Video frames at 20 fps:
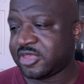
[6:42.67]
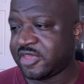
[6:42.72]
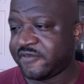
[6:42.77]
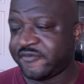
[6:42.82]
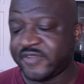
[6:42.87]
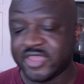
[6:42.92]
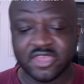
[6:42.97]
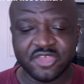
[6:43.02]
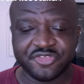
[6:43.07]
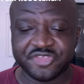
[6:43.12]
If
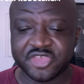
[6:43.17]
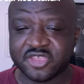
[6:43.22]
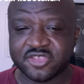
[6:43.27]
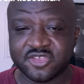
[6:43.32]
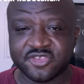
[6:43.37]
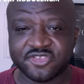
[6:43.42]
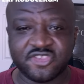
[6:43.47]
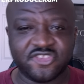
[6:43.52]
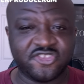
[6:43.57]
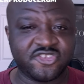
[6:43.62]
anything,
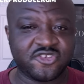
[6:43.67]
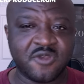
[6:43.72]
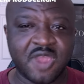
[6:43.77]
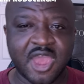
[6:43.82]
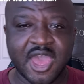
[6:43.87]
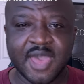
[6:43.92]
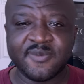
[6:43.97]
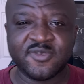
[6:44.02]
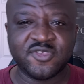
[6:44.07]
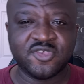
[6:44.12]
just
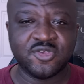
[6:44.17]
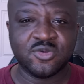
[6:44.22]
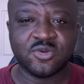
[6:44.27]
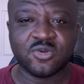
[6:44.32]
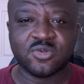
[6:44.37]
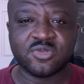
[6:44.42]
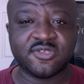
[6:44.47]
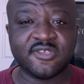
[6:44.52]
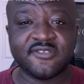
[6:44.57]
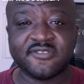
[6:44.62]
subscribe
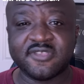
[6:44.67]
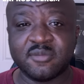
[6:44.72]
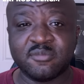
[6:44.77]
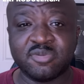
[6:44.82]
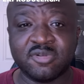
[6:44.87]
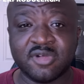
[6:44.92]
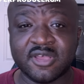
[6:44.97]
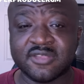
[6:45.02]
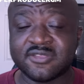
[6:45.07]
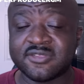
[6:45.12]
to Disney
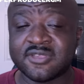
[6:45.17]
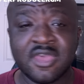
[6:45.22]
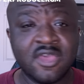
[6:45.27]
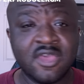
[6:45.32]
Plus